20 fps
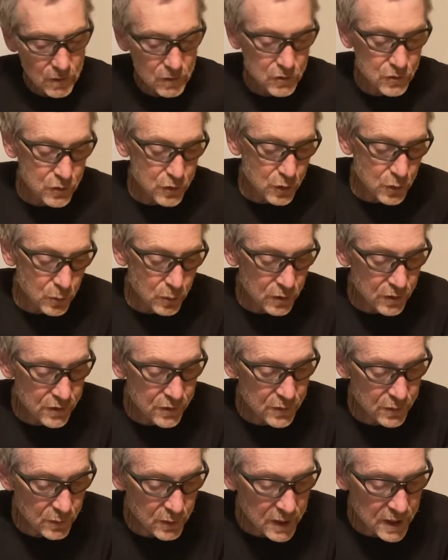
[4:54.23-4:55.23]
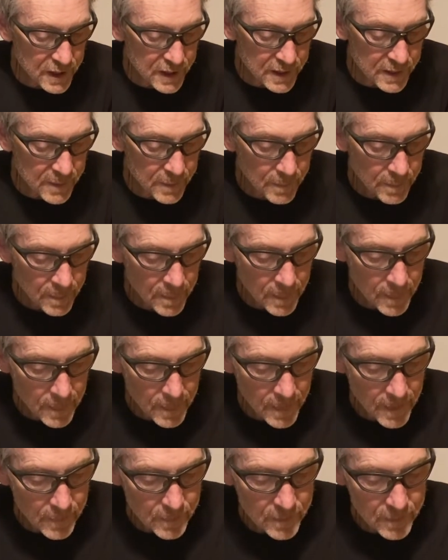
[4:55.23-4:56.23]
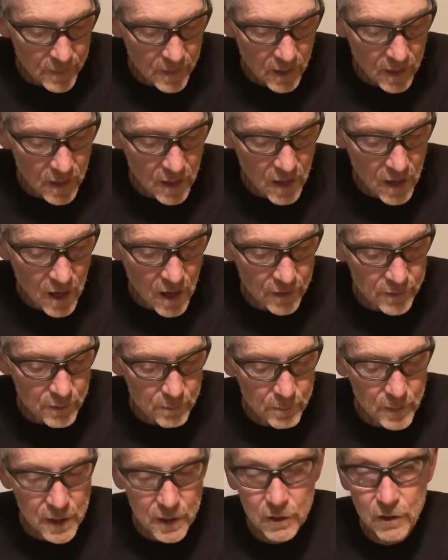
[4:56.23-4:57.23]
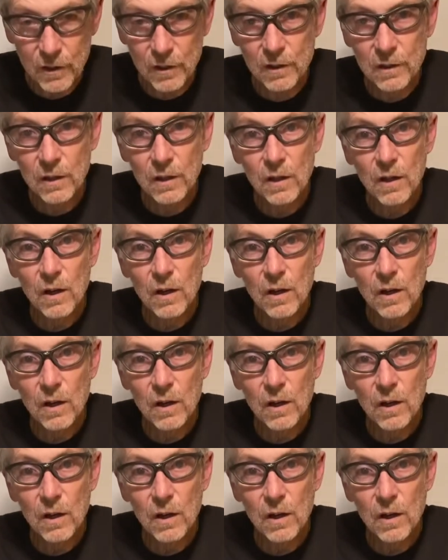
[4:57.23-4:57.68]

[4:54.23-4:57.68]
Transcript: 2 or 3 on the meter